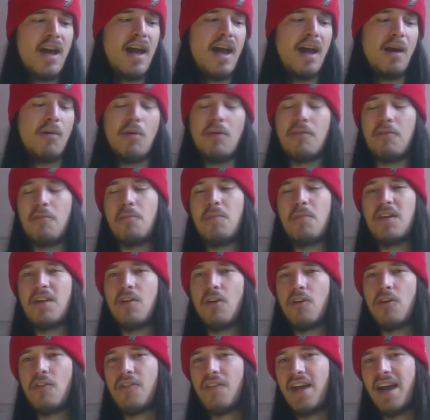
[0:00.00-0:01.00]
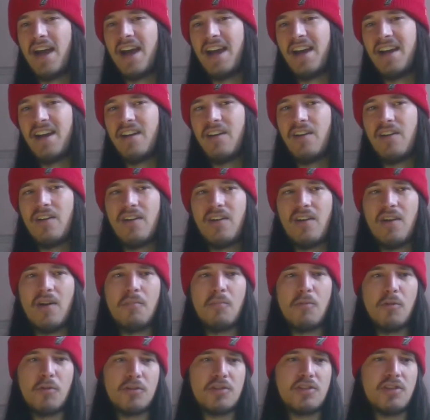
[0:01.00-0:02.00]
However, beyond that,
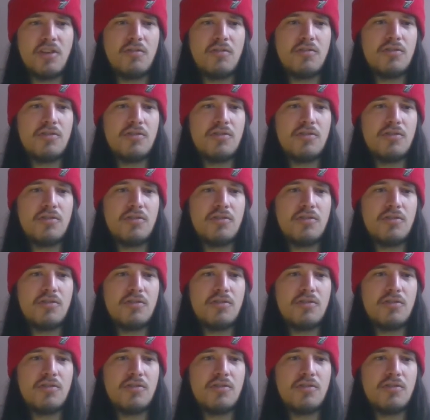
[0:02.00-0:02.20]
I'm not so